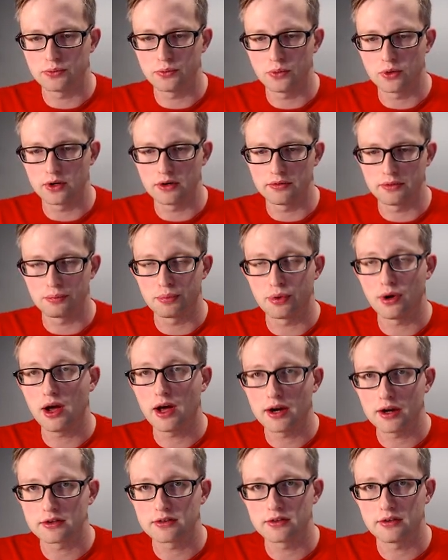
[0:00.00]
one of the
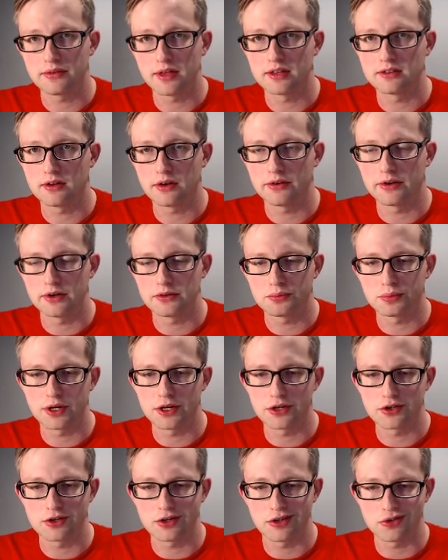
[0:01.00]
products of that cell
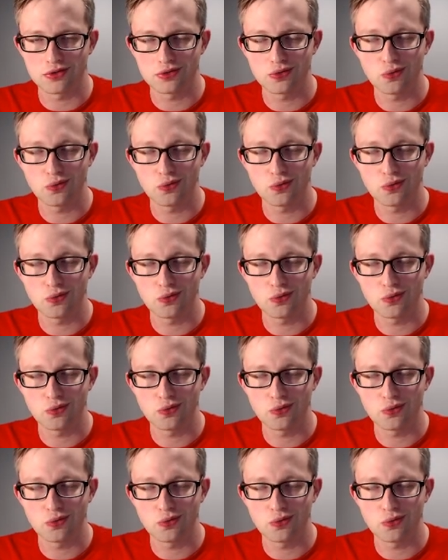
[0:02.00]
respiration is